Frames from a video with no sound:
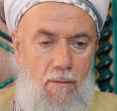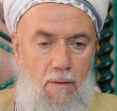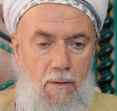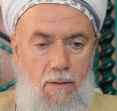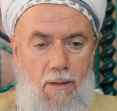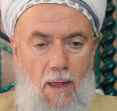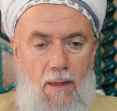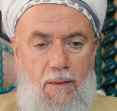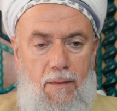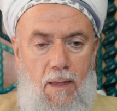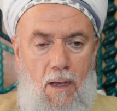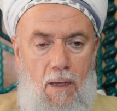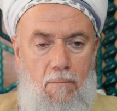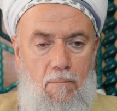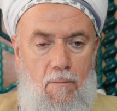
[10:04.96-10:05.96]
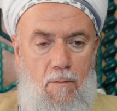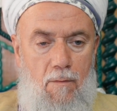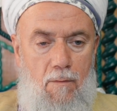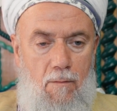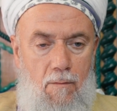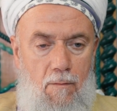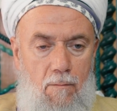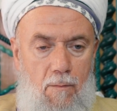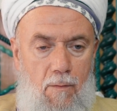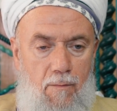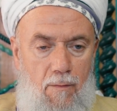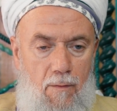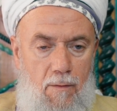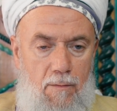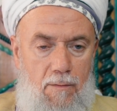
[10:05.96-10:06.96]
in that time
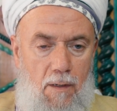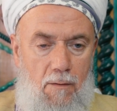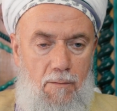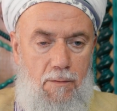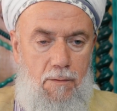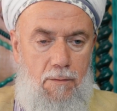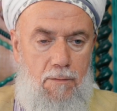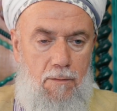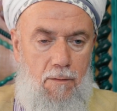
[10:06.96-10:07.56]
before thousands